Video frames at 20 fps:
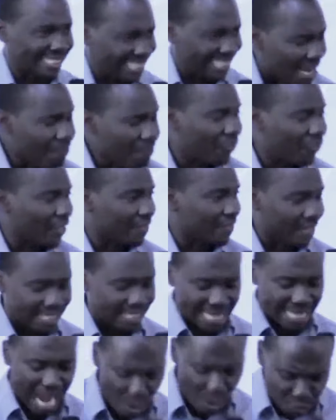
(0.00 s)
something, there
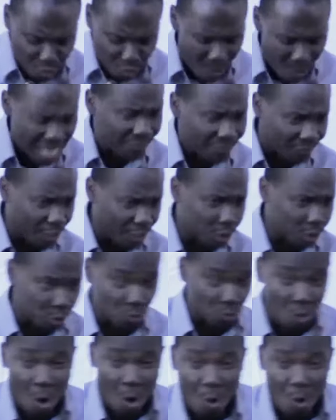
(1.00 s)
is how you want things
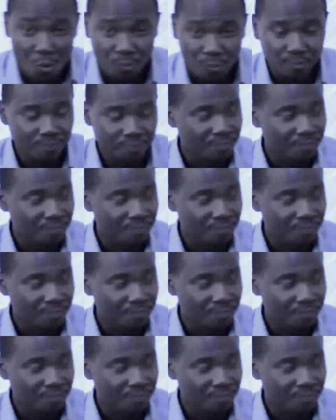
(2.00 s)
to go.